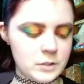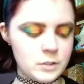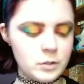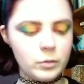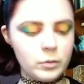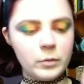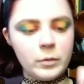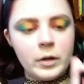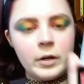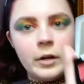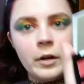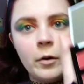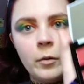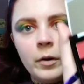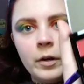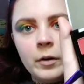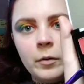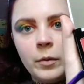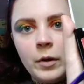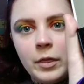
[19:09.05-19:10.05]
So we're going to go
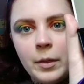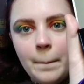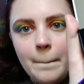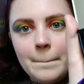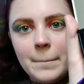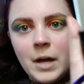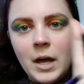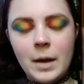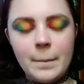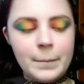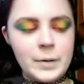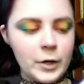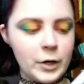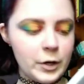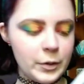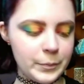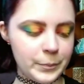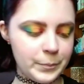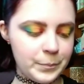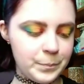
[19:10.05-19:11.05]
in with
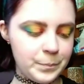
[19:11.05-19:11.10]
Pepper,